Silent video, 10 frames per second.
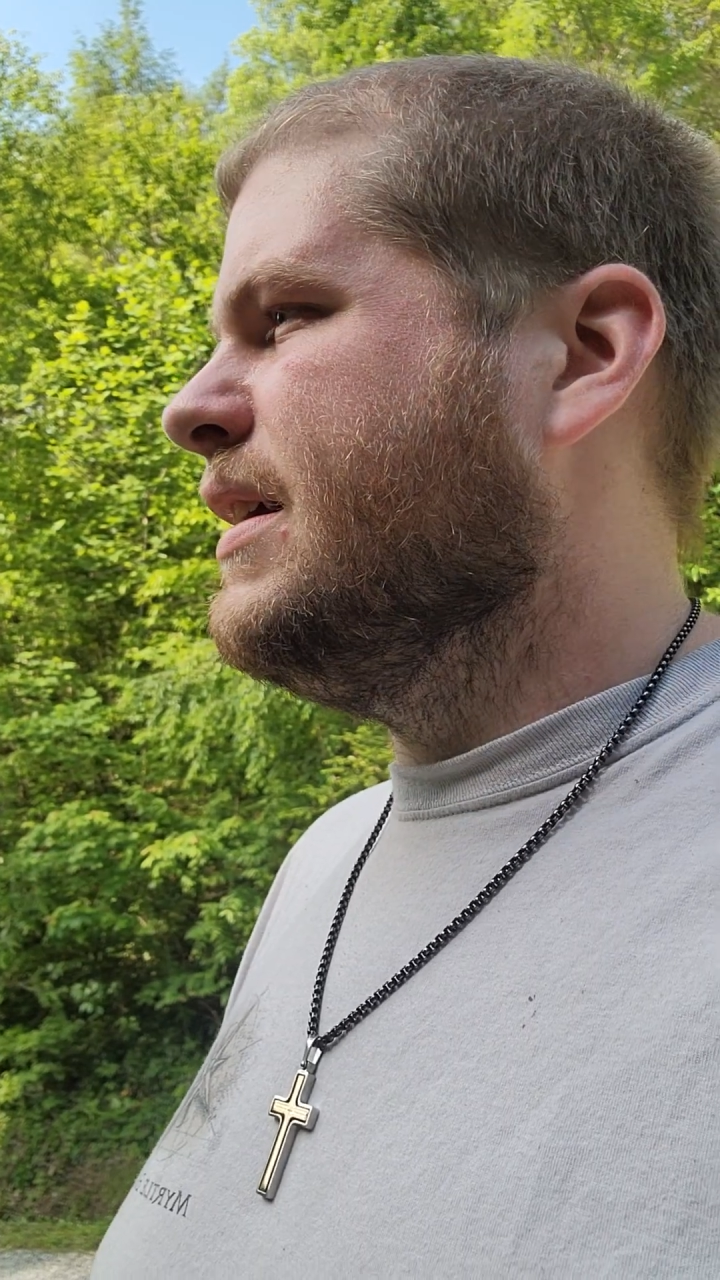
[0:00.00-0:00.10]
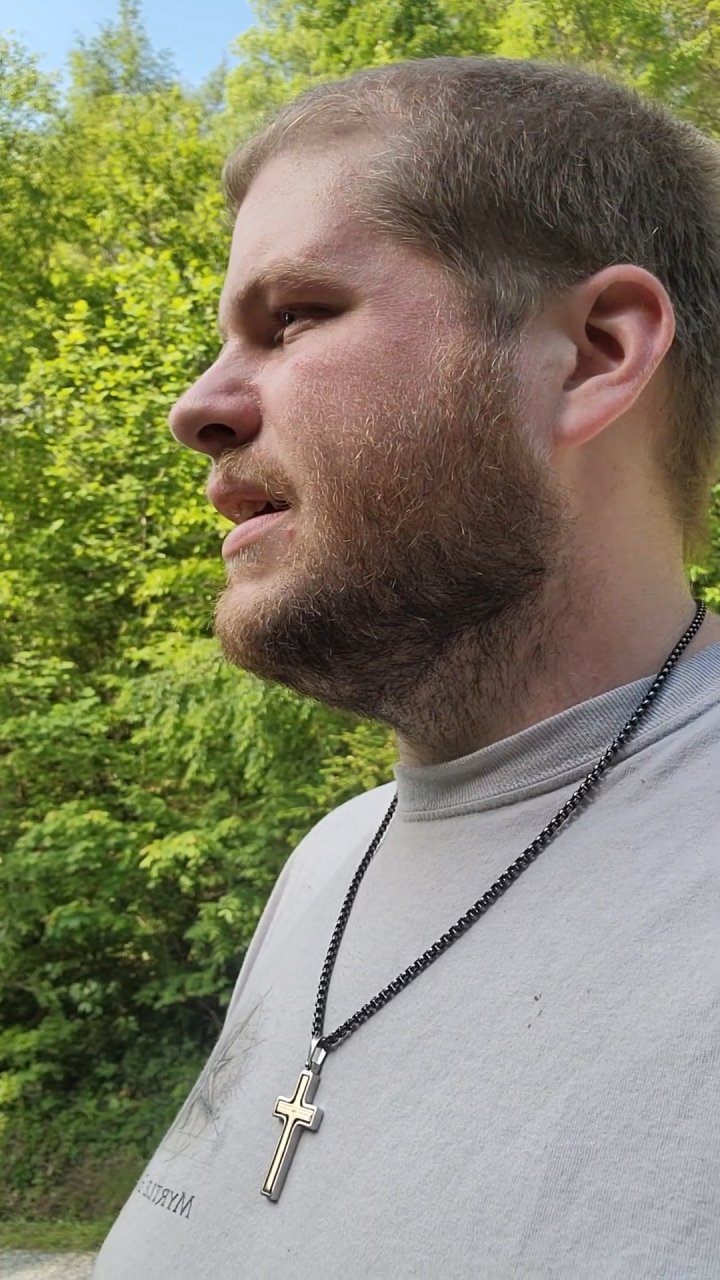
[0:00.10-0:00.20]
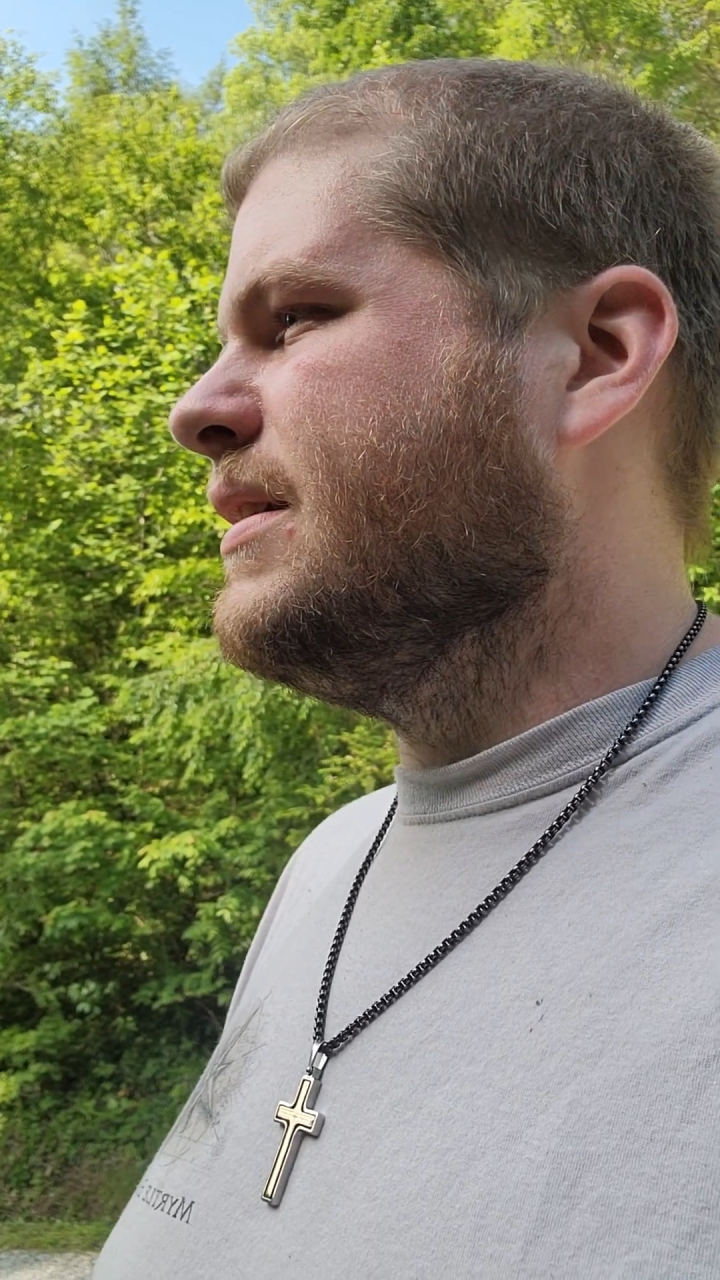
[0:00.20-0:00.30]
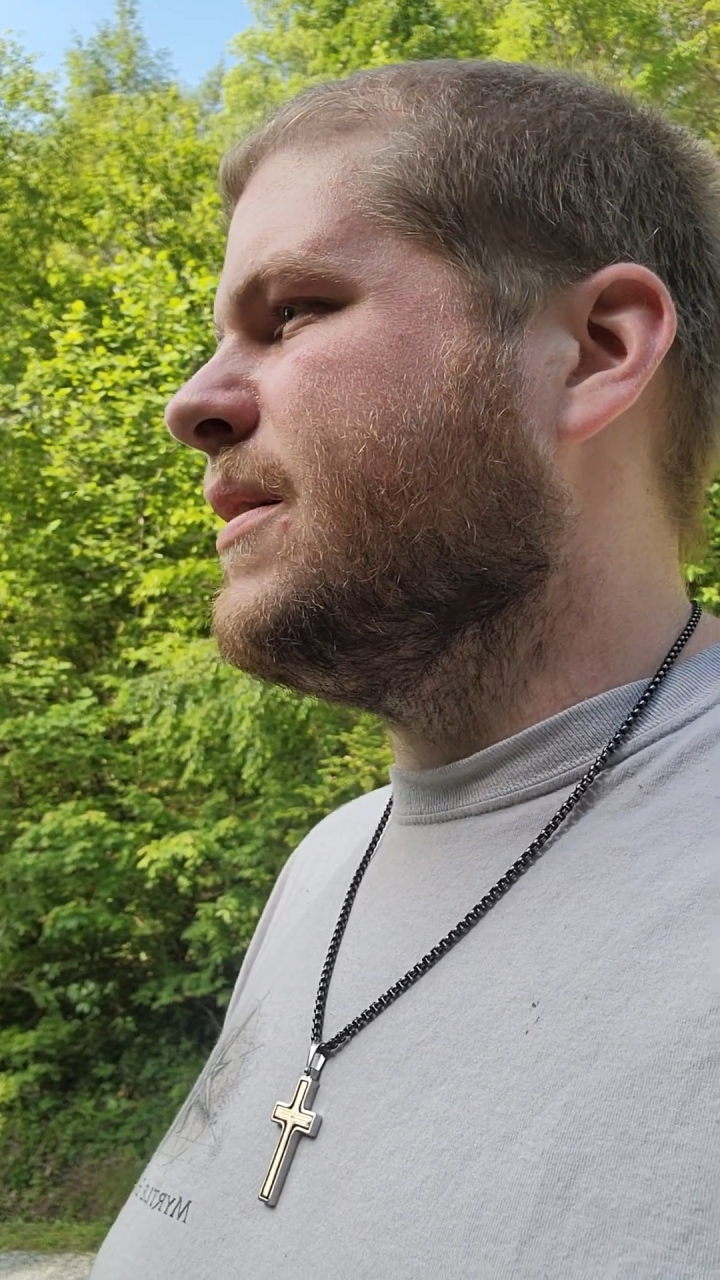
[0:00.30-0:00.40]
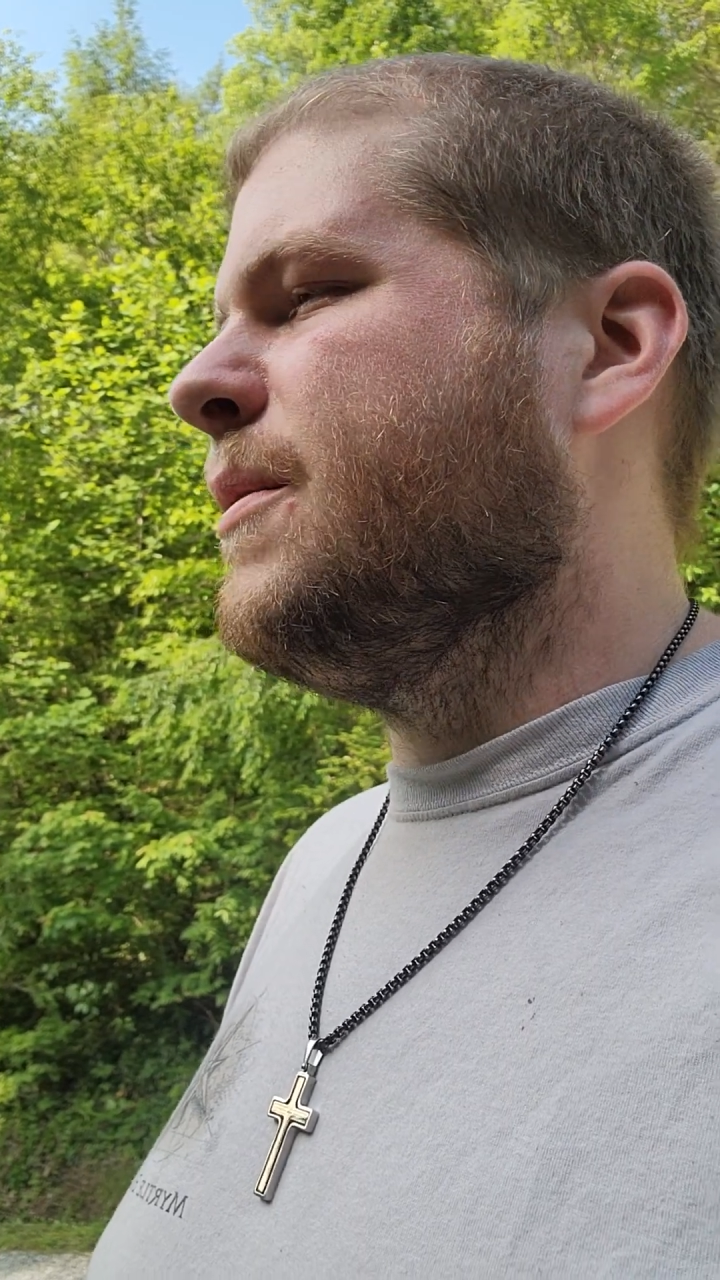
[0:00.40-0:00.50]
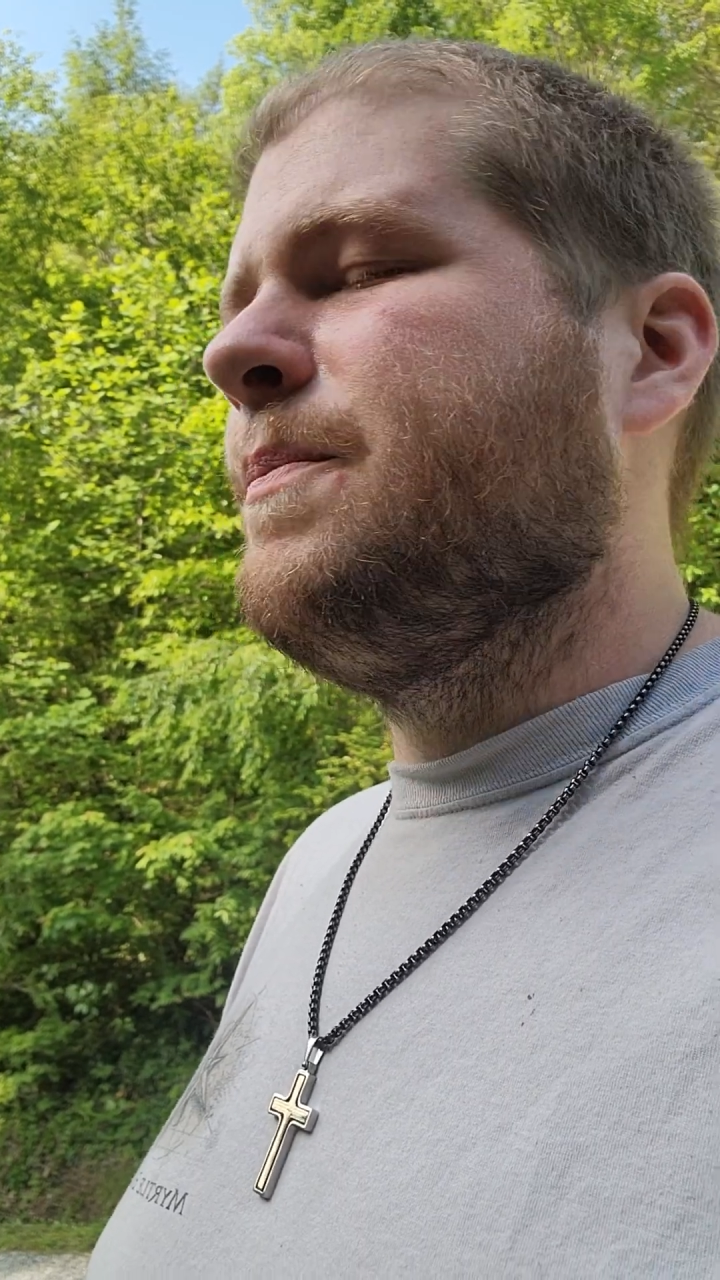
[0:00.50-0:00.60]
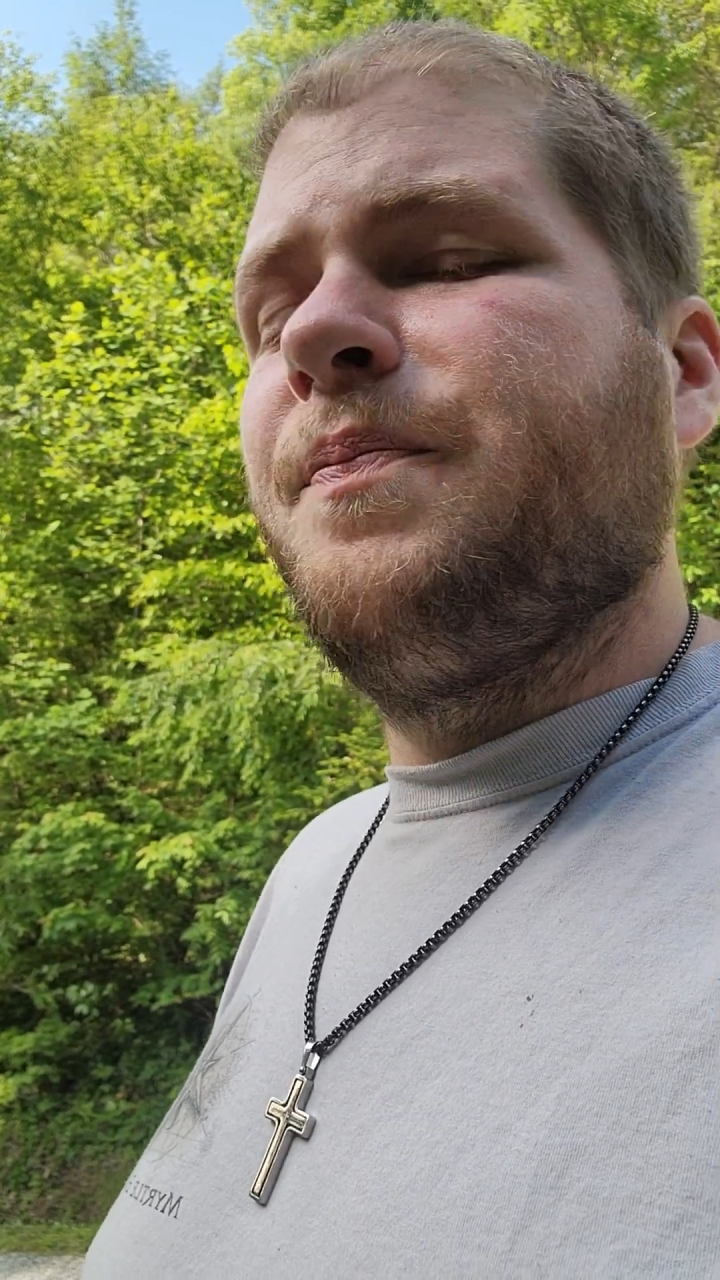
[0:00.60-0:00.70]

So